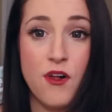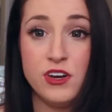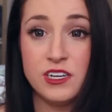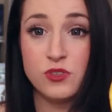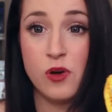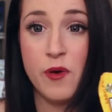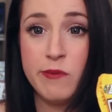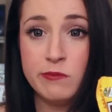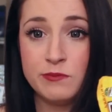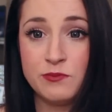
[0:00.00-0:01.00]
You guys
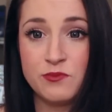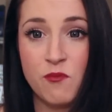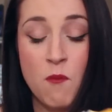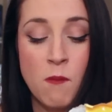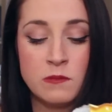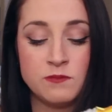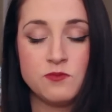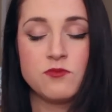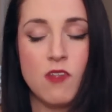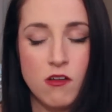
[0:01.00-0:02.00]
want
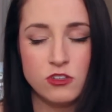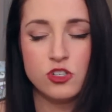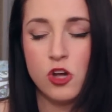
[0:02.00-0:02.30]
one?